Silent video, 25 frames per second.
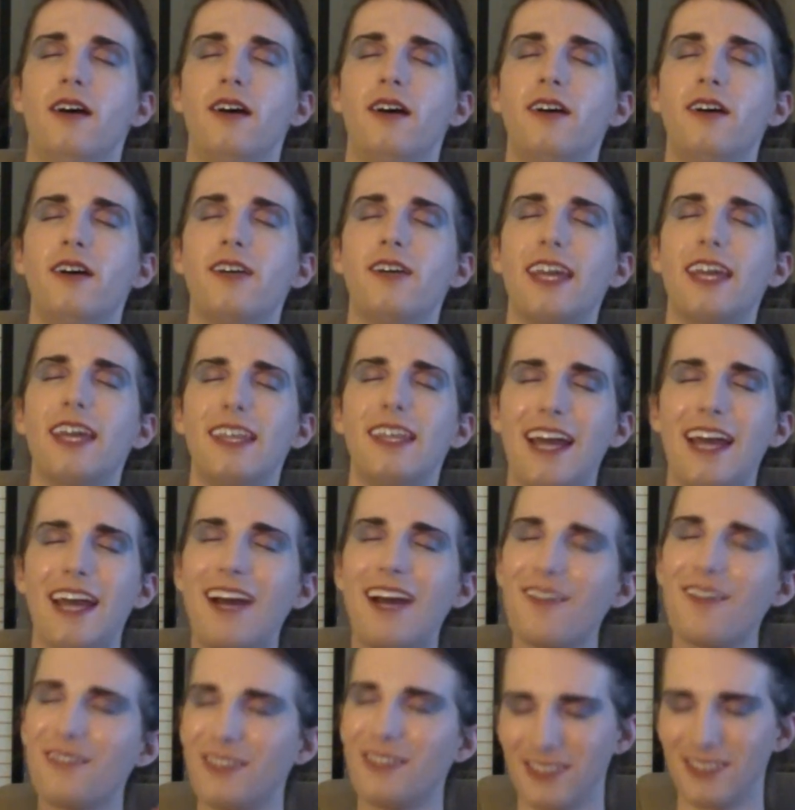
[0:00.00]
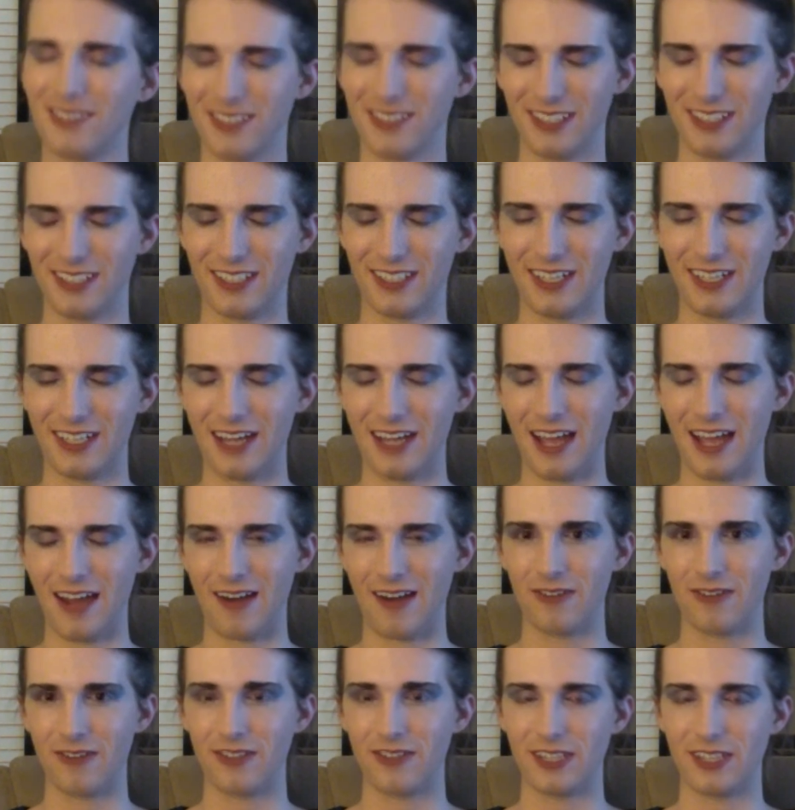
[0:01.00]
Okay, that feels good
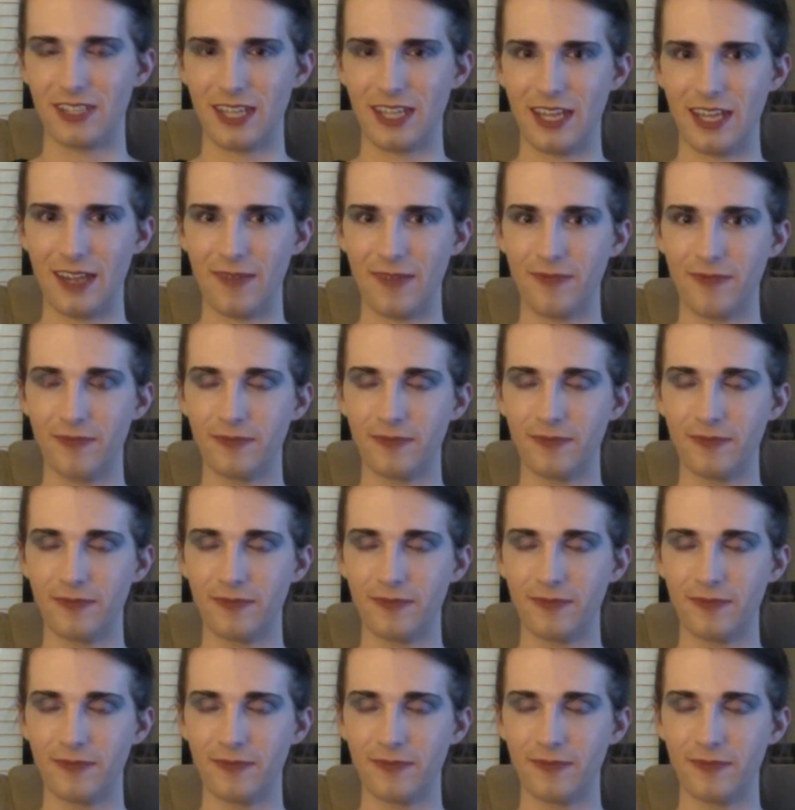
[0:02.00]
now, see?